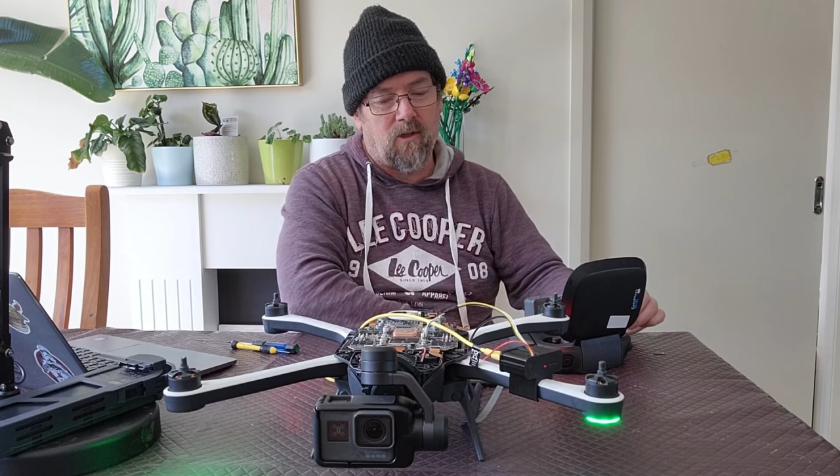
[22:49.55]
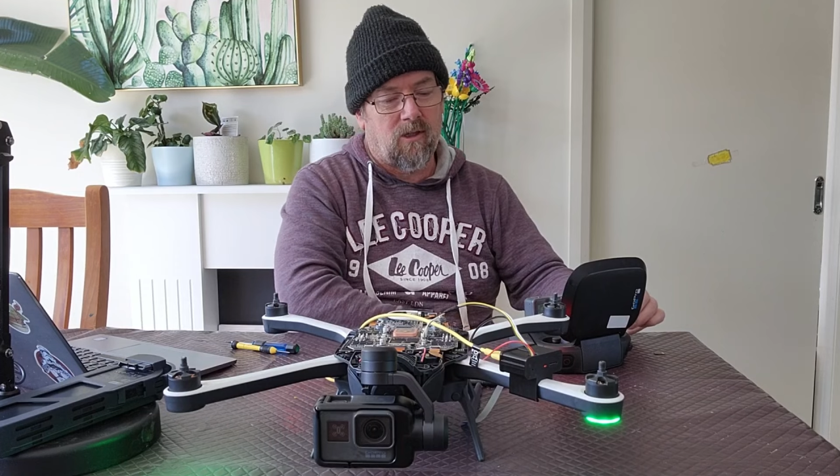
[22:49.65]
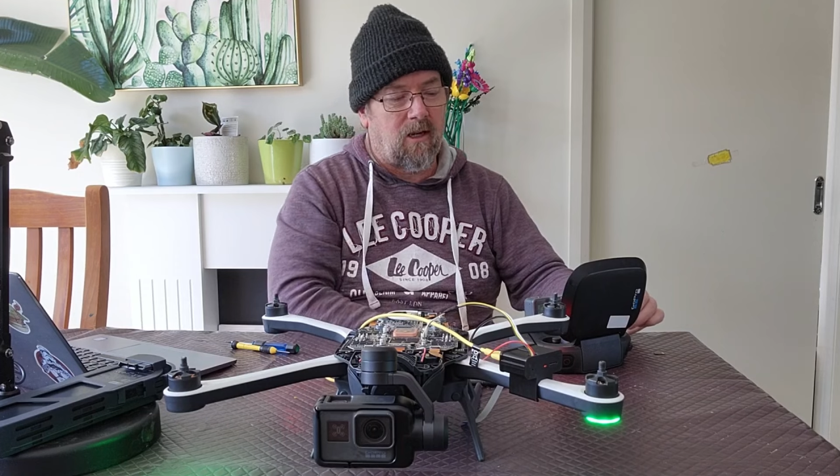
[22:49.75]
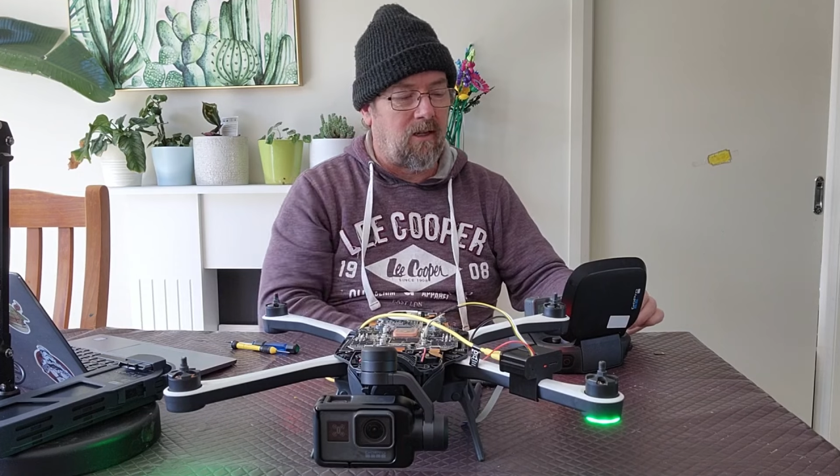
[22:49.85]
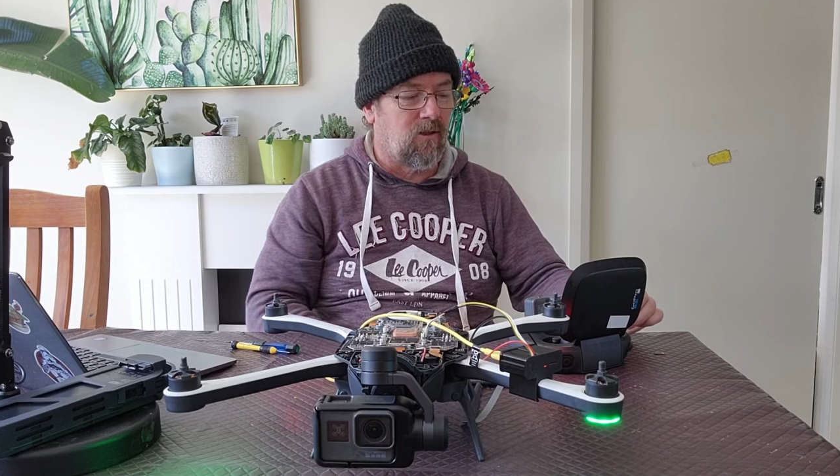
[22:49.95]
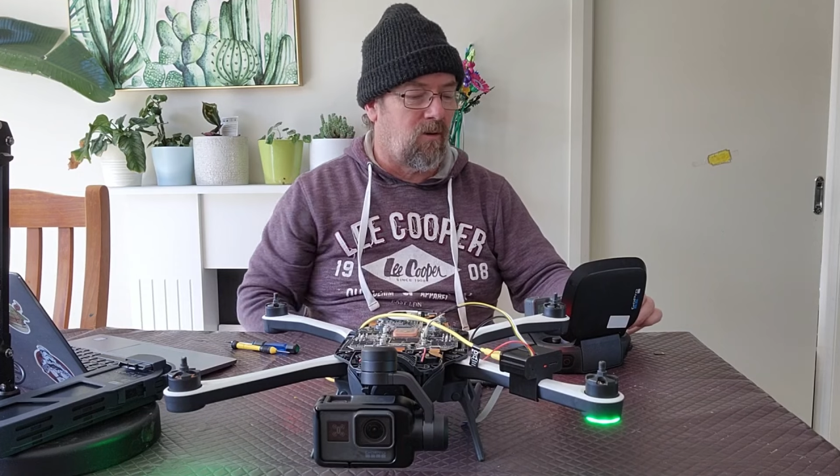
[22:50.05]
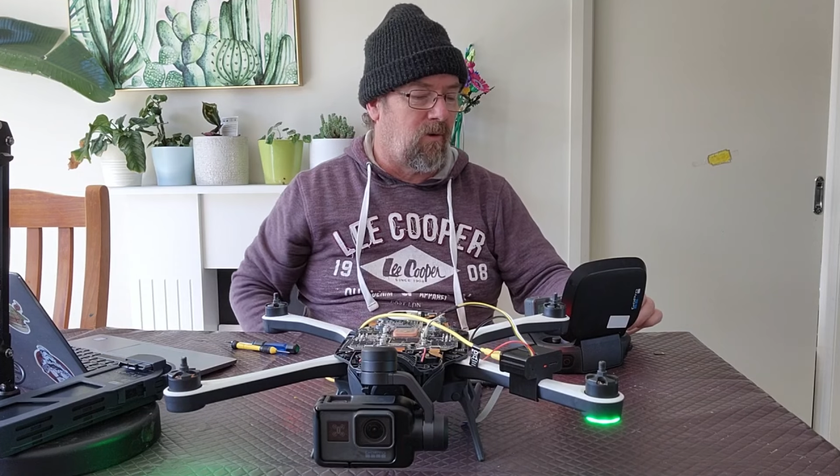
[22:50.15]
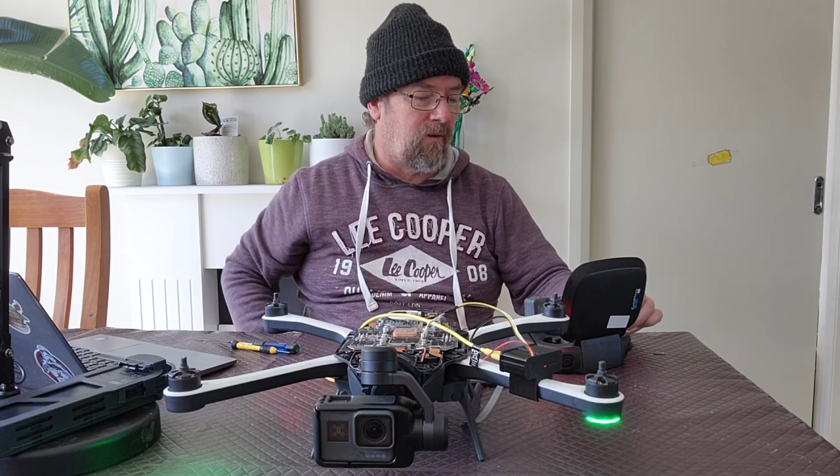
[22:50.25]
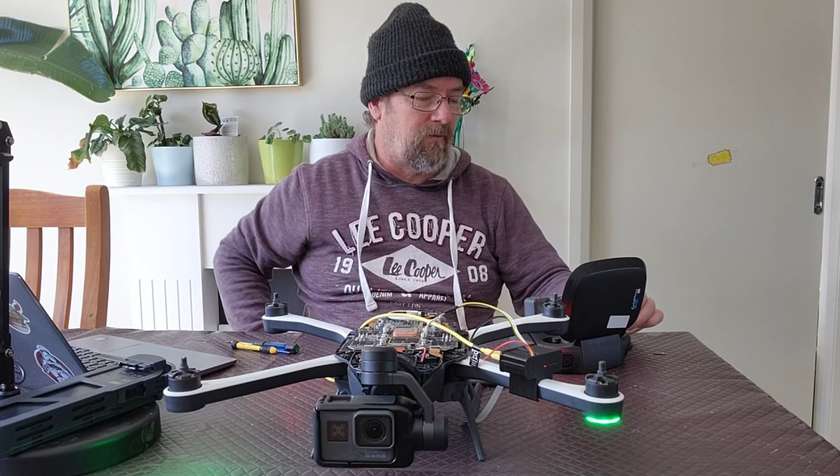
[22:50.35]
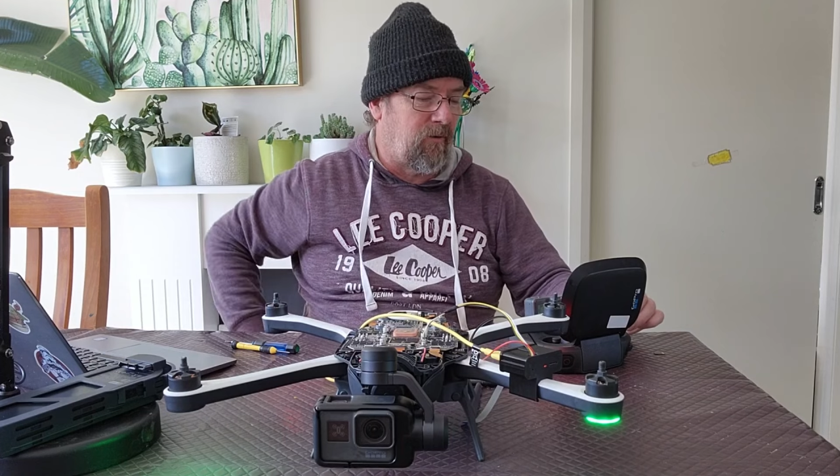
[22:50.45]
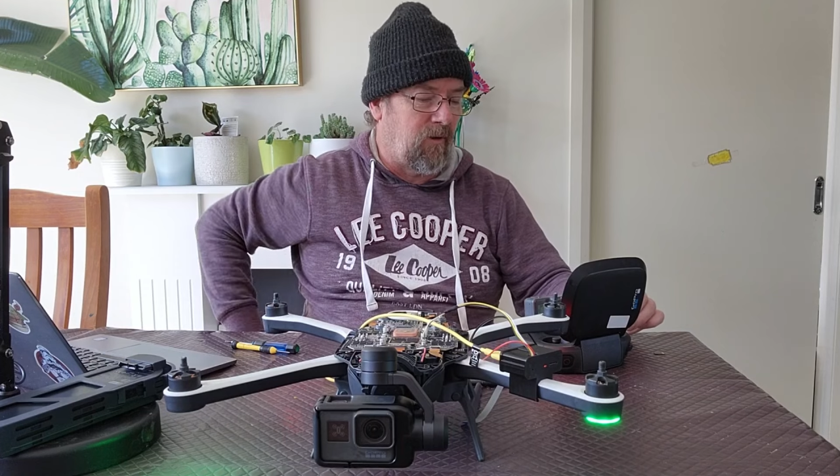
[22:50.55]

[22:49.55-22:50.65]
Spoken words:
settings I want for